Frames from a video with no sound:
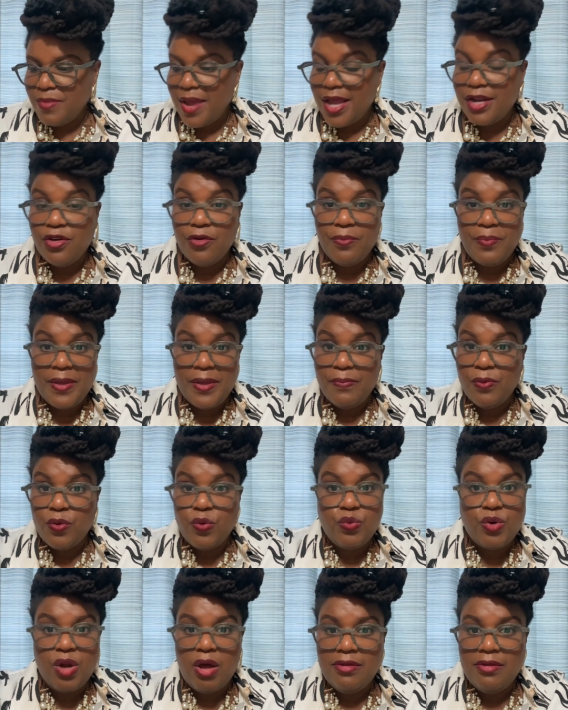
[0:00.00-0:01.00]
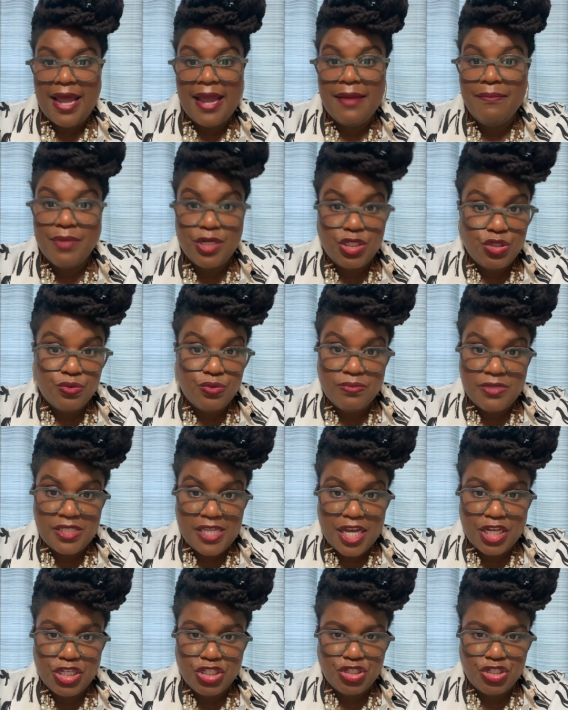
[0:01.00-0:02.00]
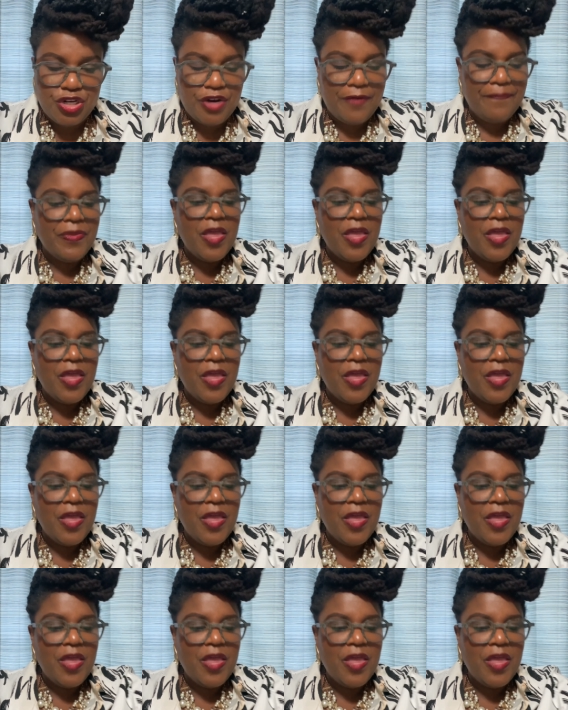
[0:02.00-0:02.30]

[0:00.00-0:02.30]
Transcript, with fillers: I know people who don't like mushroom texture.